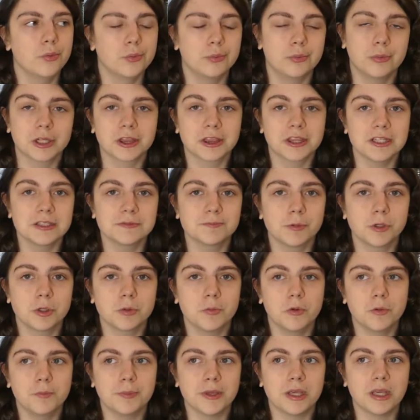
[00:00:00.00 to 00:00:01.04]
what this book
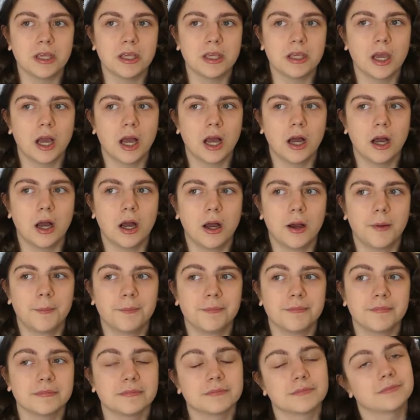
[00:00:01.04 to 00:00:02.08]
will be.
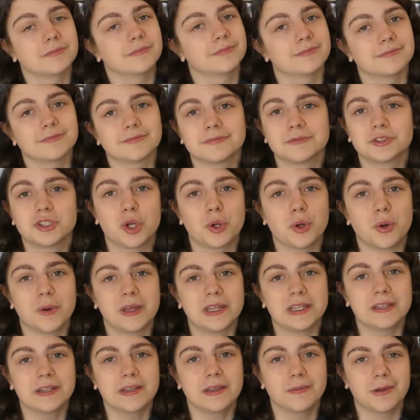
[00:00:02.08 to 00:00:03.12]
Don't know
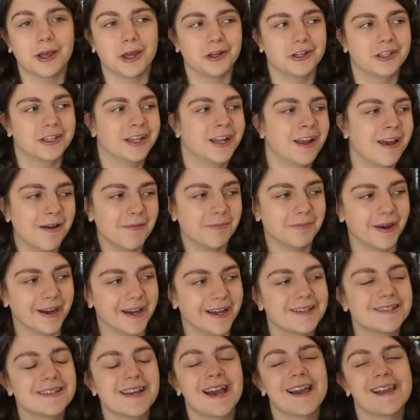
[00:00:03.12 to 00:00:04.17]
anything about it,
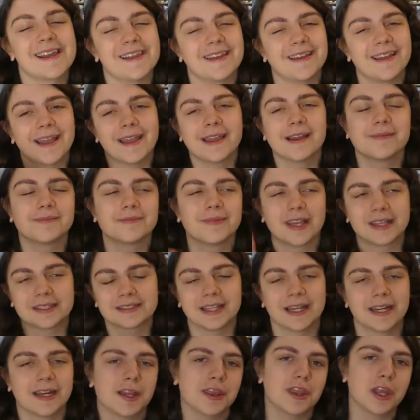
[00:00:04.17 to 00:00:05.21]
but I am
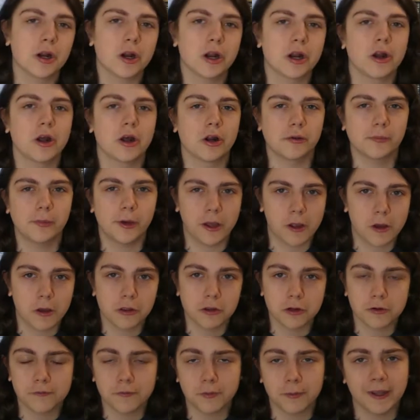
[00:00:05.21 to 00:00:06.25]
excited. They're an
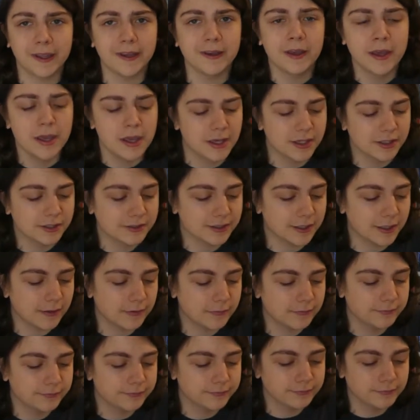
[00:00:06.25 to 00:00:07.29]
autobiography author for me,
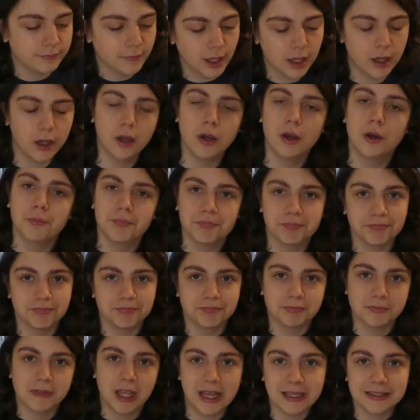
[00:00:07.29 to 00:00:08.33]
so
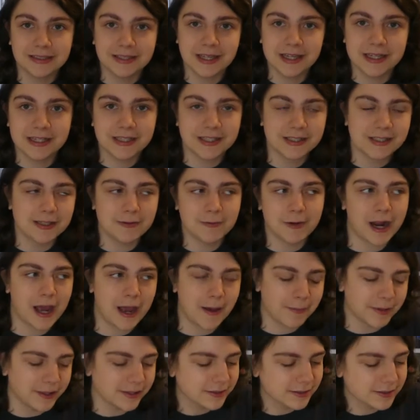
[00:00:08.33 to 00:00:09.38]
excited to see what
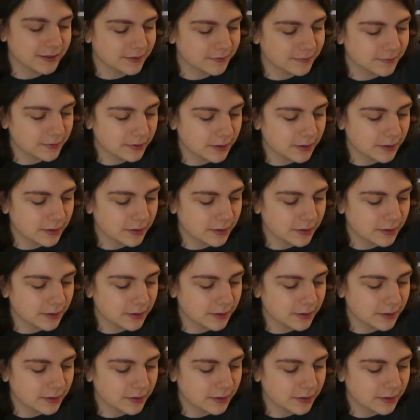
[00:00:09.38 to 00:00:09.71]
happens.